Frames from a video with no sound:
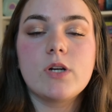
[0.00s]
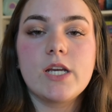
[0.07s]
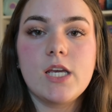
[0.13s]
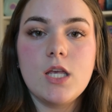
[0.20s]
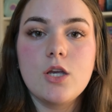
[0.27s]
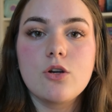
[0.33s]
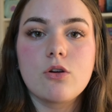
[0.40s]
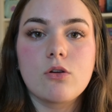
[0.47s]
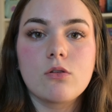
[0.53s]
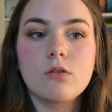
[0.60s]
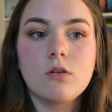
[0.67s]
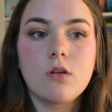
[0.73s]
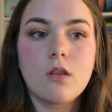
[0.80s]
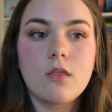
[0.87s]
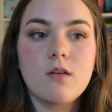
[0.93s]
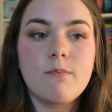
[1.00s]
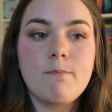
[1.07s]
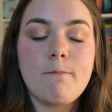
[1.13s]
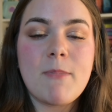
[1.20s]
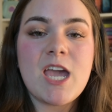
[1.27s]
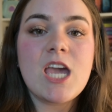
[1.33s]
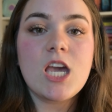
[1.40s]
to hear the
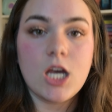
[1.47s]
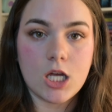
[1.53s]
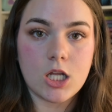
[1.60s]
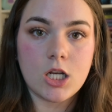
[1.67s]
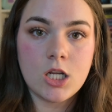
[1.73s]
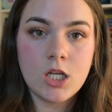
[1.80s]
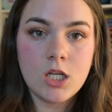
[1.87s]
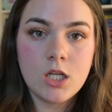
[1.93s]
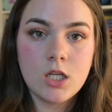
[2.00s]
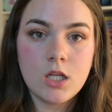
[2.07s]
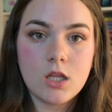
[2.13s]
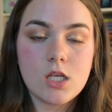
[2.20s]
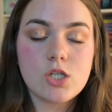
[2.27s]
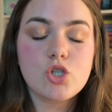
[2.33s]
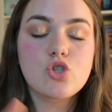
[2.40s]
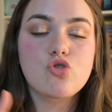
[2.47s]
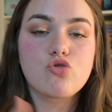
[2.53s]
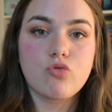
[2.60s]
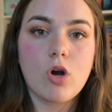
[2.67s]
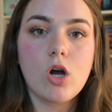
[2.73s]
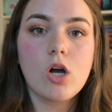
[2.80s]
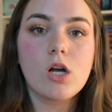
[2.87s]
man, this
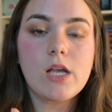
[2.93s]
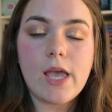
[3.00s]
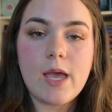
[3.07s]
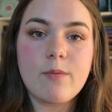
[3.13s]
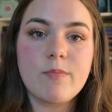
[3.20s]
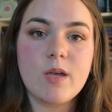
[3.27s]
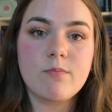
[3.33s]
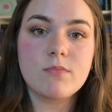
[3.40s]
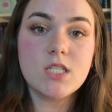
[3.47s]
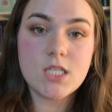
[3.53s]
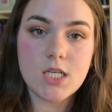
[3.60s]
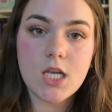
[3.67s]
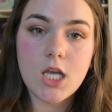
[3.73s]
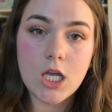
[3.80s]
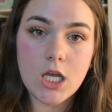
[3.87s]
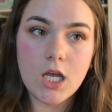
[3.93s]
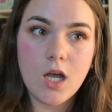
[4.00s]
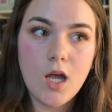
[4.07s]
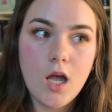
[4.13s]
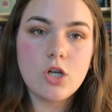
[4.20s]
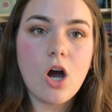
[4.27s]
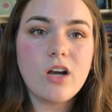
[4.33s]
strong MMC,
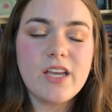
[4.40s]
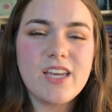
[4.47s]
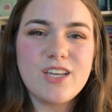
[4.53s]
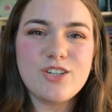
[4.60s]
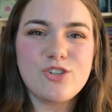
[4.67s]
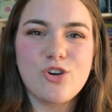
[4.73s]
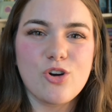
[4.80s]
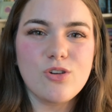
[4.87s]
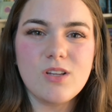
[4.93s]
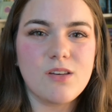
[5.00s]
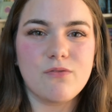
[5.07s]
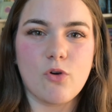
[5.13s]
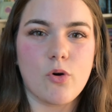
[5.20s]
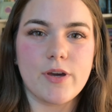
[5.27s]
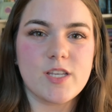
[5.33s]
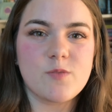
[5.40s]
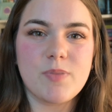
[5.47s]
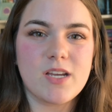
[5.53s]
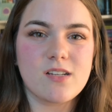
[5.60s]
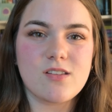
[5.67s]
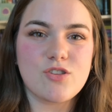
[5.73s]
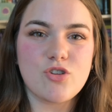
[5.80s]
talking in a girly voice
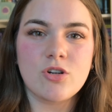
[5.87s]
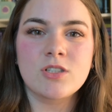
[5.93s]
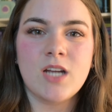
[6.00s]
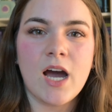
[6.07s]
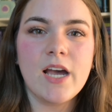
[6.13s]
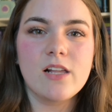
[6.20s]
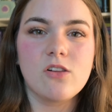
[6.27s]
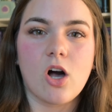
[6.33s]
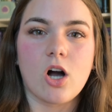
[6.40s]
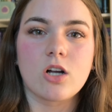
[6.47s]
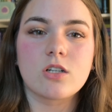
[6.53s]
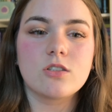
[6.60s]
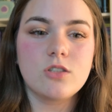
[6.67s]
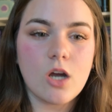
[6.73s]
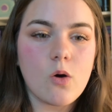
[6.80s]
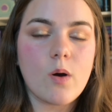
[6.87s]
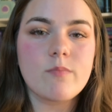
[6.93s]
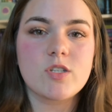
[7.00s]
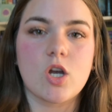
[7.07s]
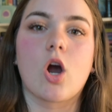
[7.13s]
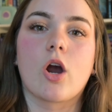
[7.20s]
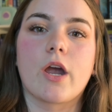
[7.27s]
because it's her dialogue. No, I'm
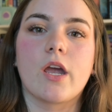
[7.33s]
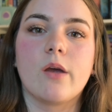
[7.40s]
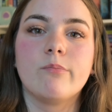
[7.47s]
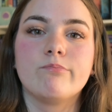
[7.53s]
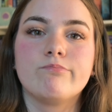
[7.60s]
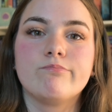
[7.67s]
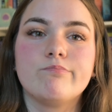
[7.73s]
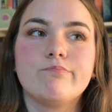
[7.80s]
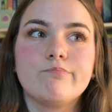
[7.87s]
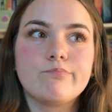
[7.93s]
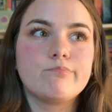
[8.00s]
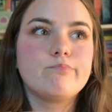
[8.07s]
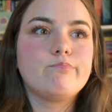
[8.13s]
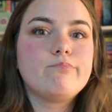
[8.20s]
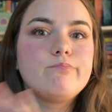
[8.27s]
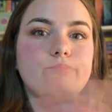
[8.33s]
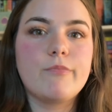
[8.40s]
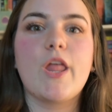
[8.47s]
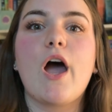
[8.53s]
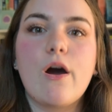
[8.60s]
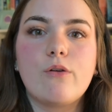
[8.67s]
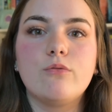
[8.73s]
sorry.
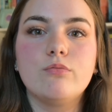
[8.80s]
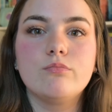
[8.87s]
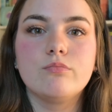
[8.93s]
No,